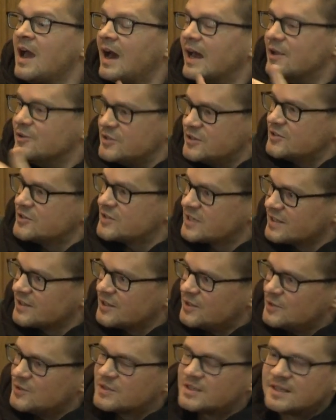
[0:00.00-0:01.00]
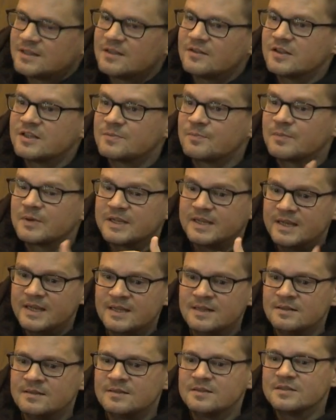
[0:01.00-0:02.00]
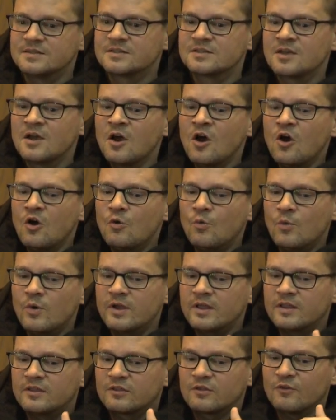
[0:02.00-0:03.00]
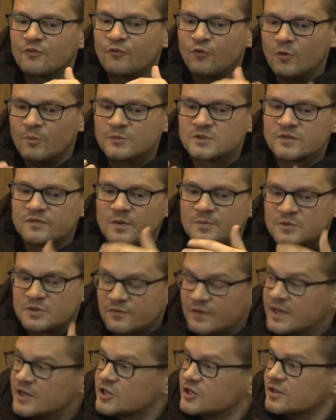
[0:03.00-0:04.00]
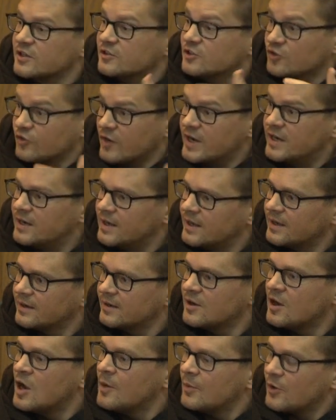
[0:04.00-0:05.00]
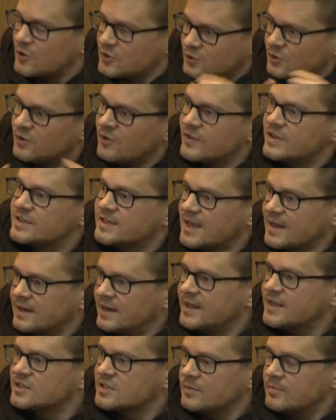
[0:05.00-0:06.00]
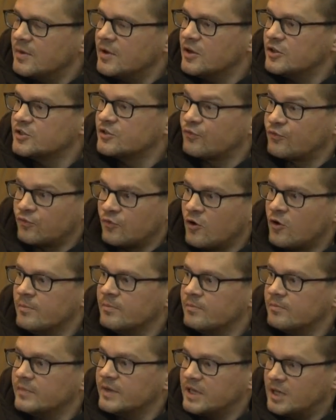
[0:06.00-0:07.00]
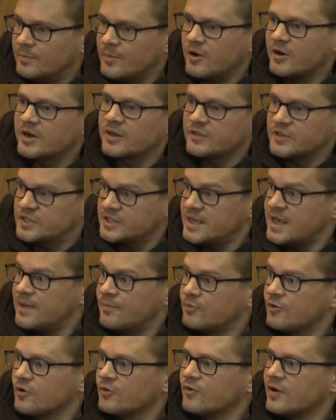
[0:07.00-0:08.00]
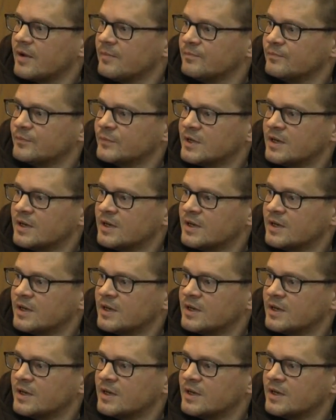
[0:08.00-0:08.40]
And it's interesting that you said that this begins with forms of observation and training, because all of these techniques emerge from, in America, the SARE program.